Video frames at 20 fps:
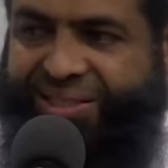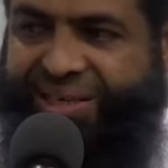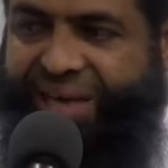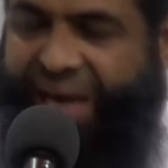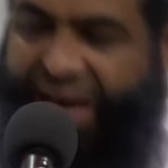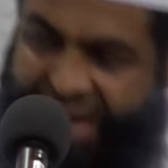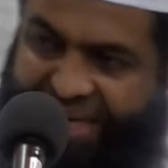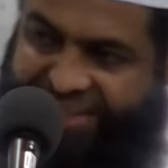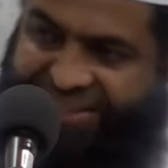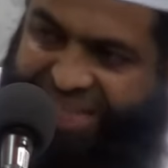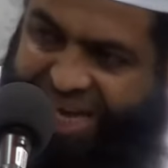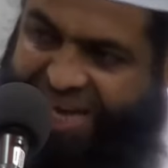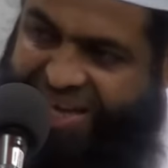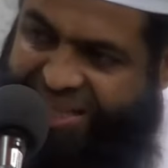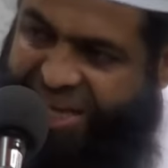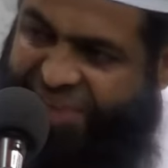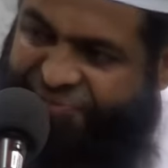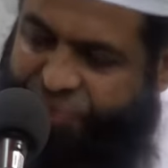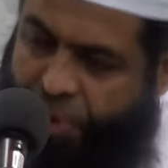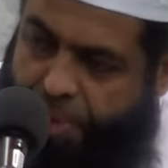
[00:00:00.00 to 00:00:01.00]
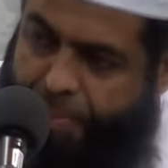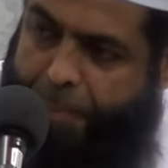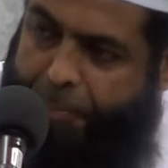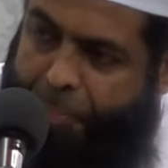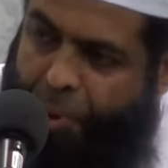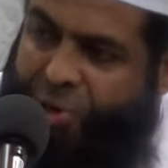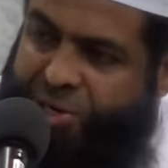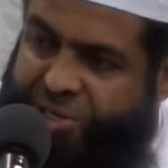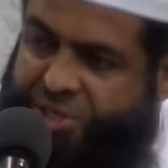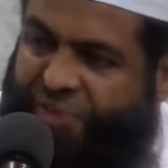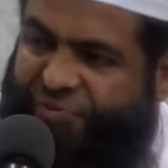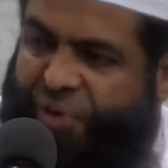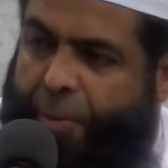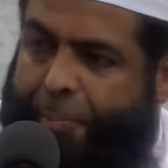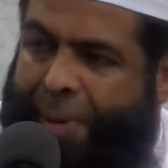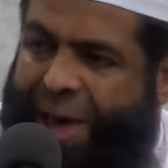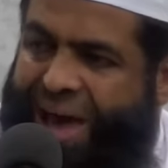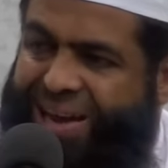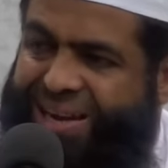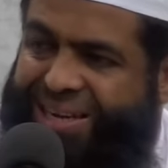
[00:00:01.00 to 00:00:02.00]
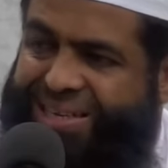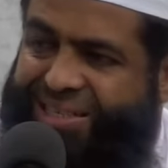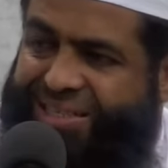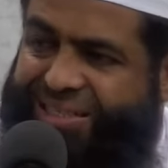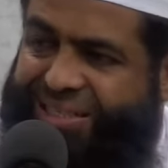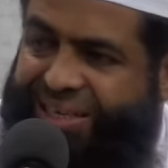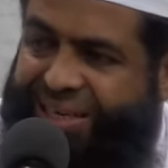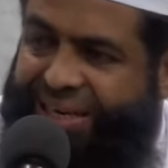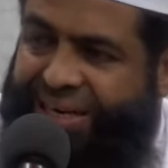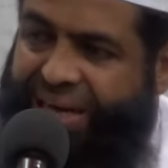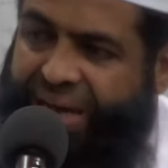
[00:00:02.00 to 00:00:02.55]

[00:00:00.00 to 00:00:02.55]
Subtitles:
And I say that from a point of a parent.